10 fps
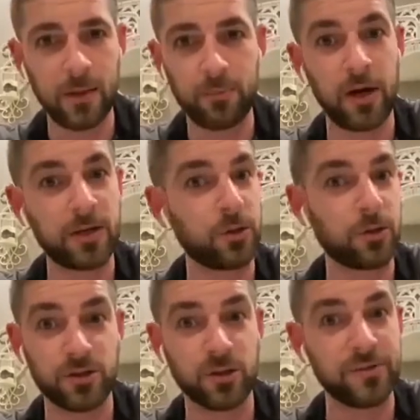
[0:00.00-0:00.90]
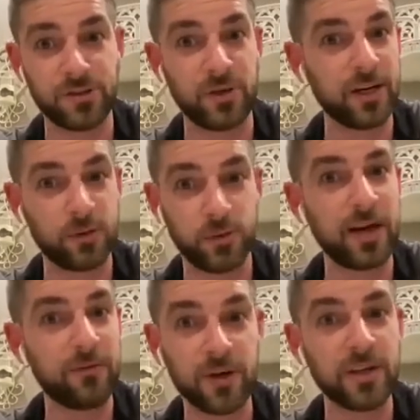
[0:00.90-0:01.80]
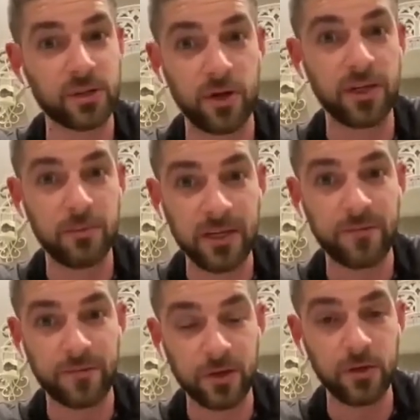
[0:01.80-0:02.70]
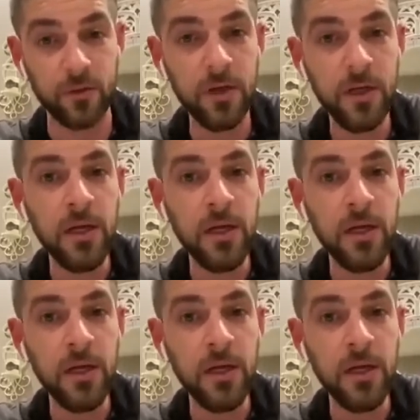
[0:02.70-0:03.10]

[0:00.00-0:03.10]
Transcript: Product or service strength, whatever it is going to be for you,